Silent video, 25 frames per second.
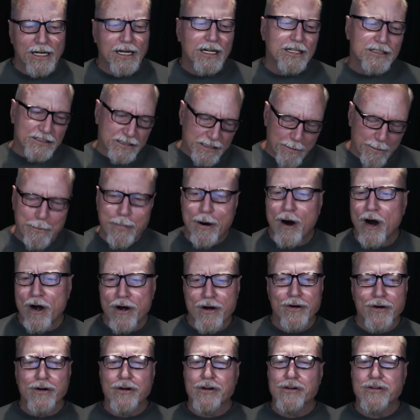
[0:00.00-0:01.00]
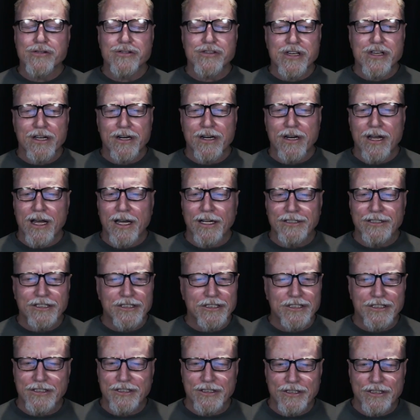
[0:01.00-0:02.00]
some partners and
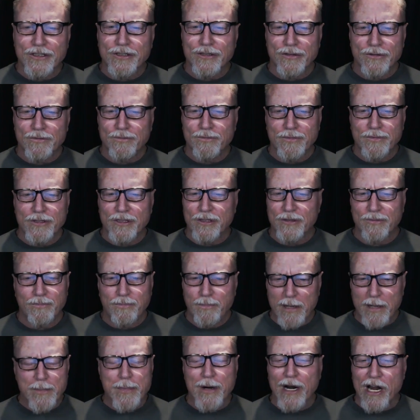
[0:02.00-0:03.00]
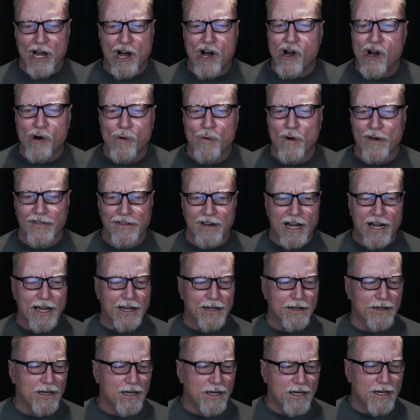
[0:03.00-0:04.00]
just, you know, people I hung with,
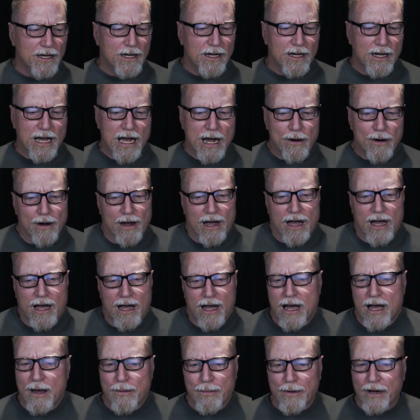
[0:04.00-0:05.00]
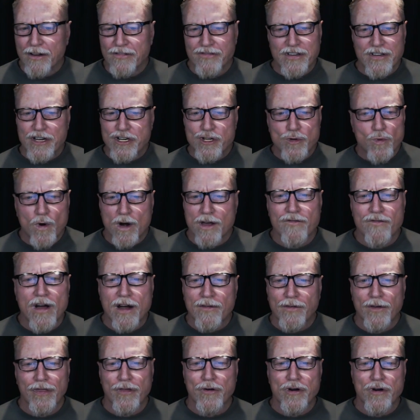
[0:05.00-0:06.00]
like, I'm going to say
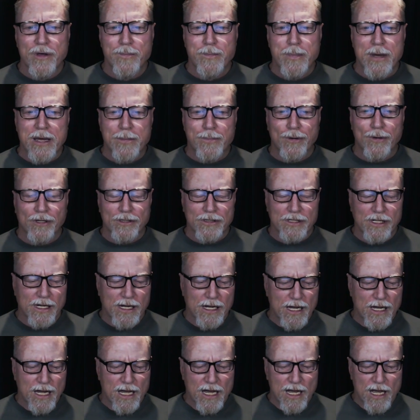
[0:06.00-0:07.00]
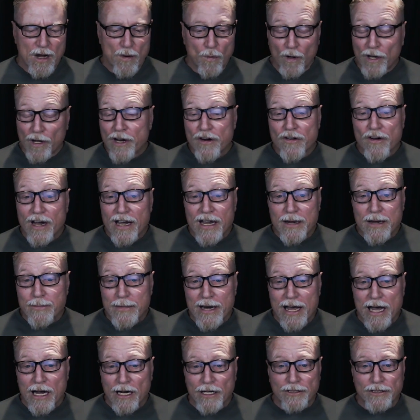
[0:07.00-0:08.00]
25 or 30 people. Well, here I am
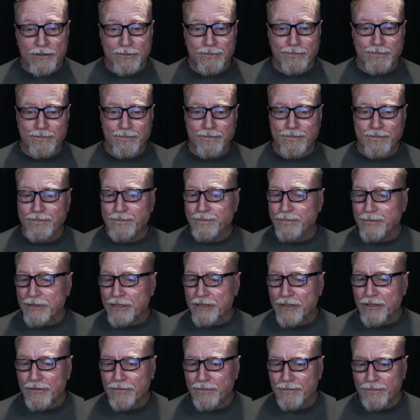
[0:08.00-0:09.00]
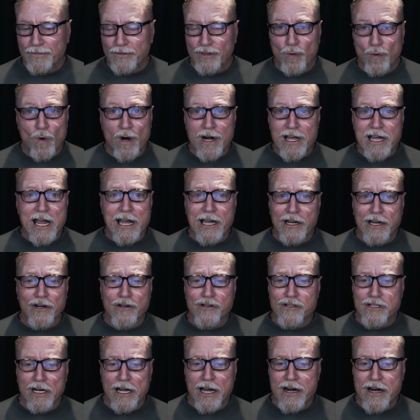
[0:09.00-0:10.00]
now, you know, 28
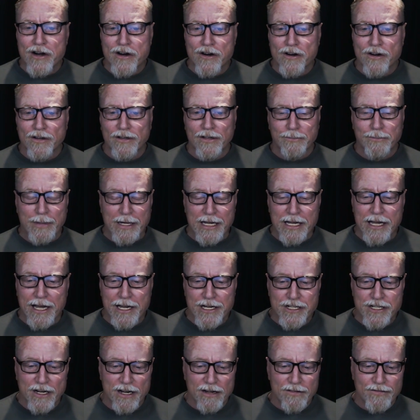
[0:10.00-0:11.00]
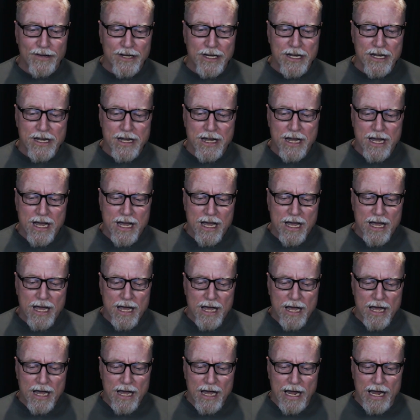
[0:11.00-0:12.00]
years later, being HIV,
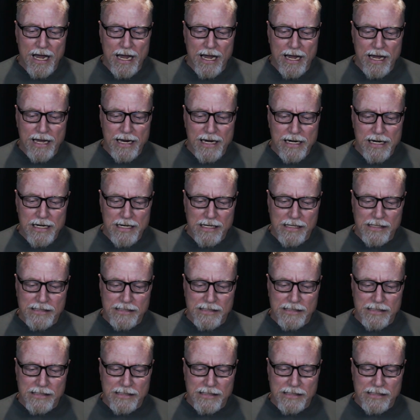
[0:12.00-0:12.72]
and